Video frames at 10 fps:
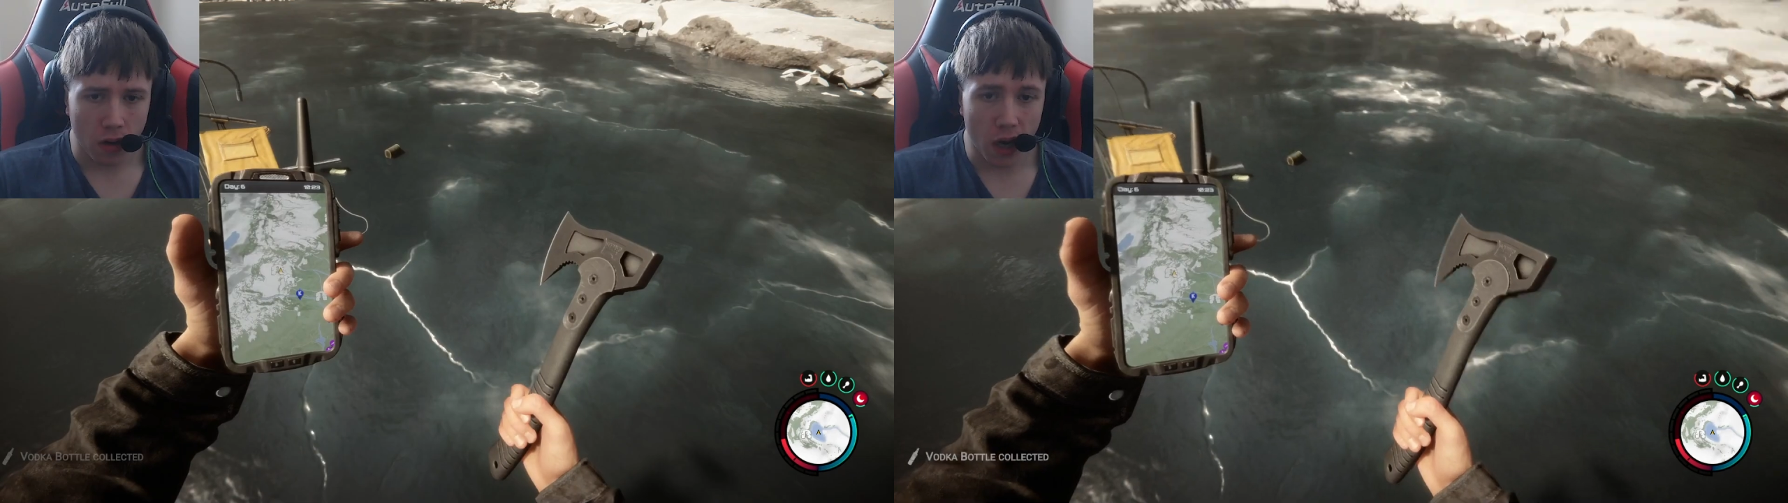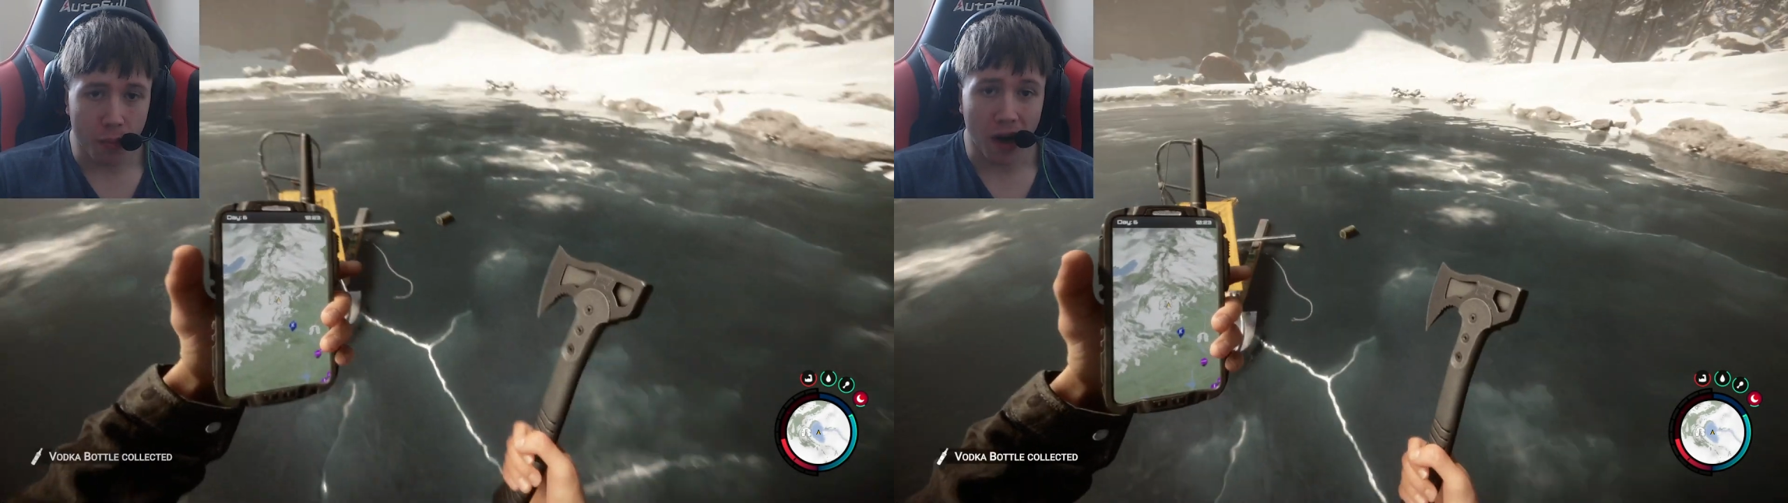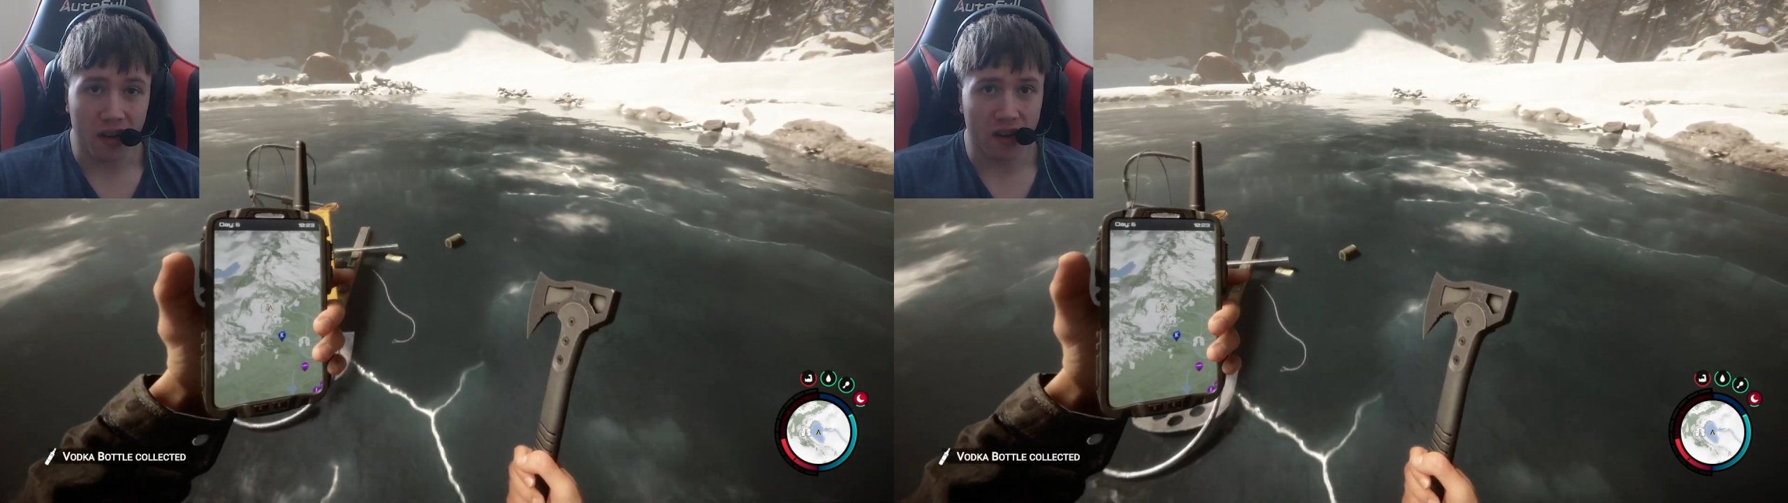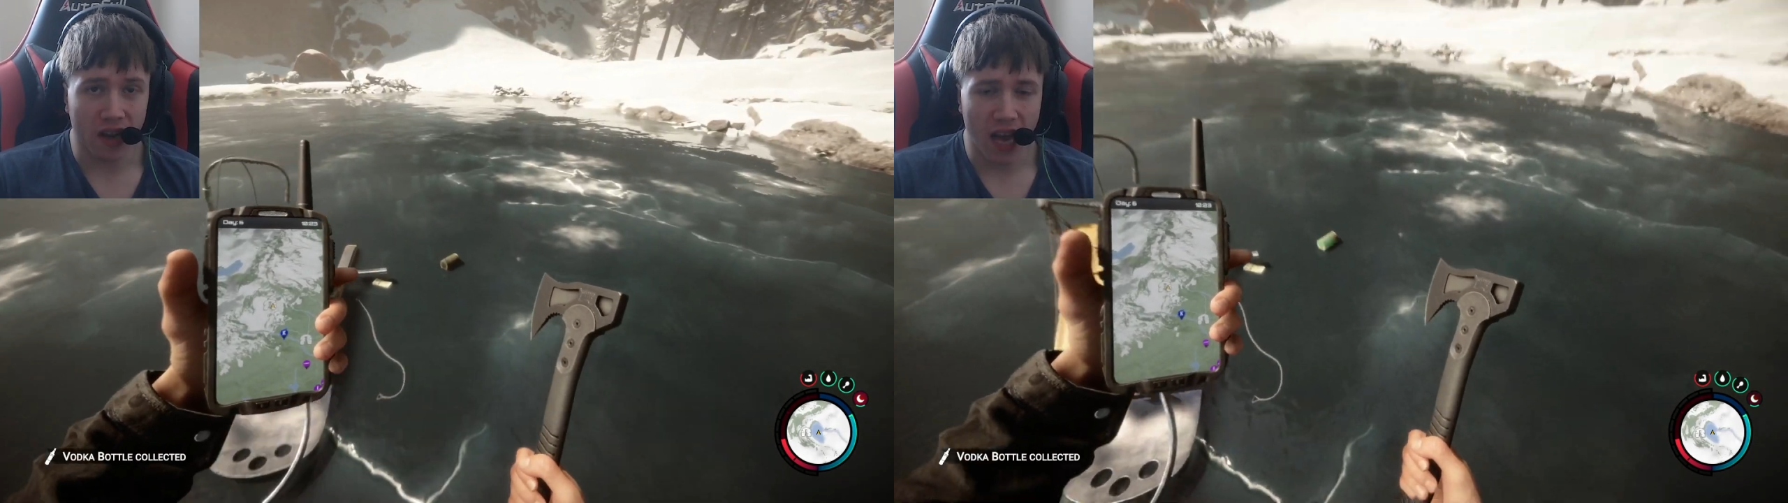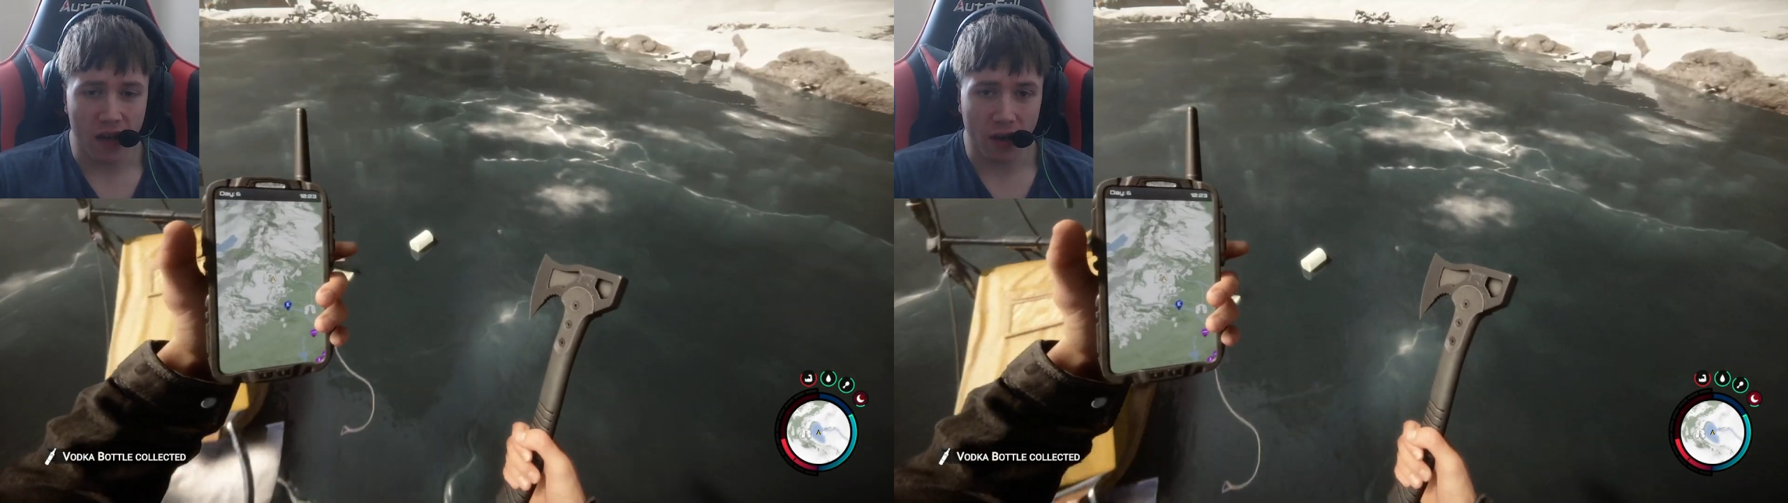I
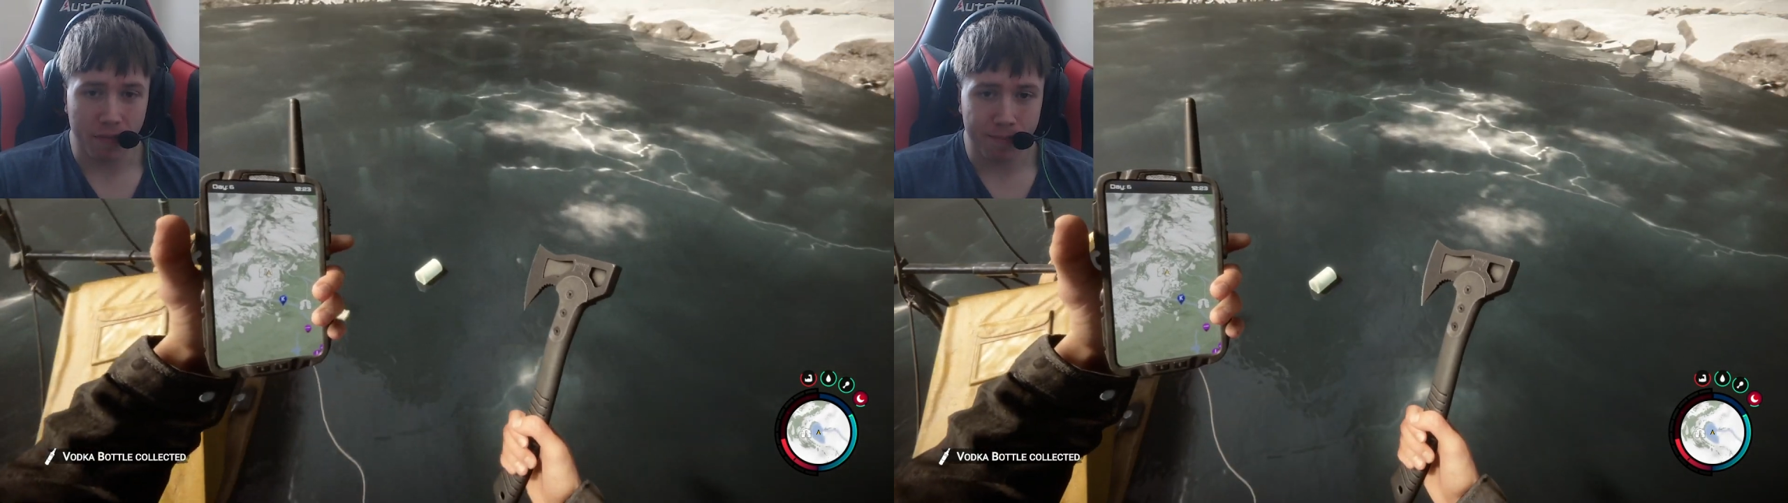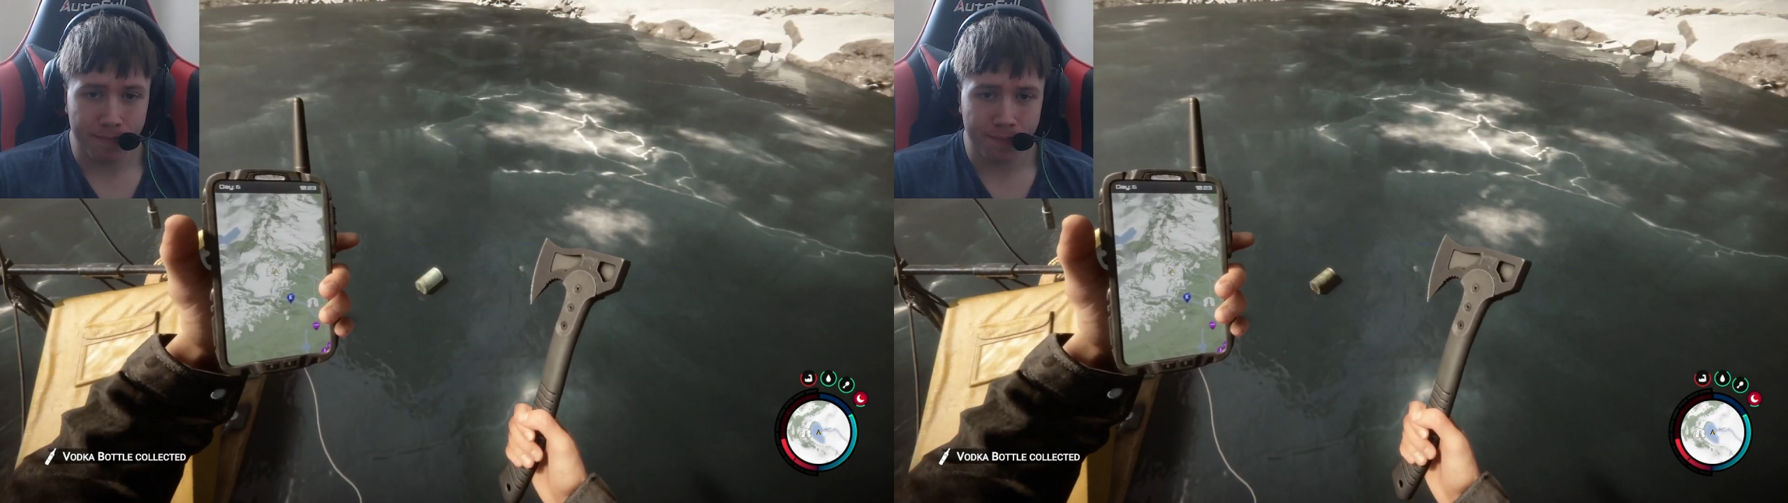abandoned Kevin